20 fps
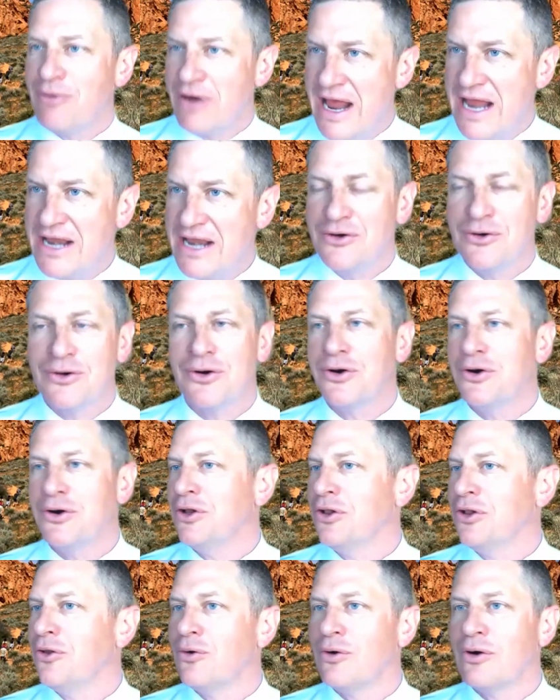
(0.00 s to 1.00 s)
a Brandon
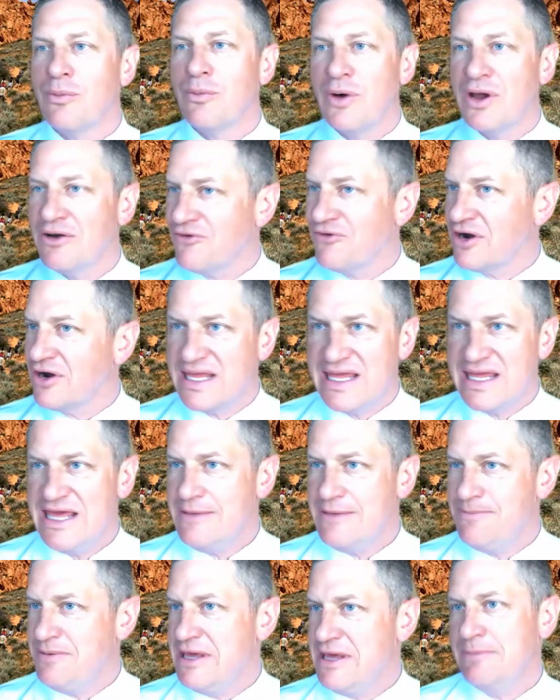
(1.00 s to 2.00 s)
Earl or one of our
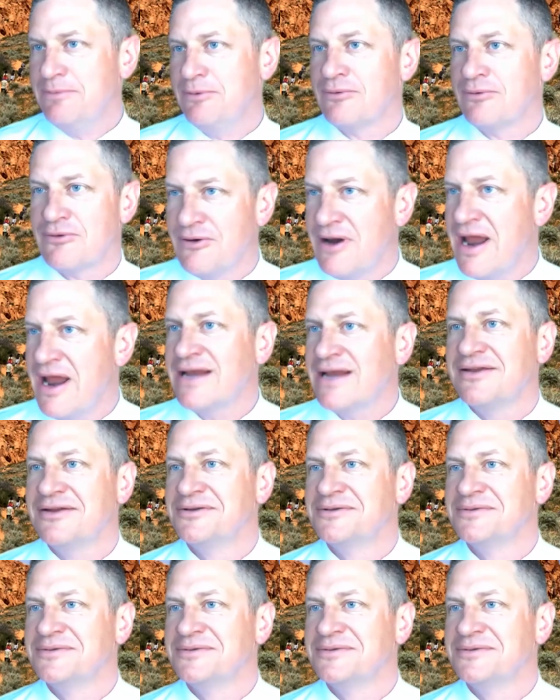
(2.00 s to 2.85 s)
key people, correct?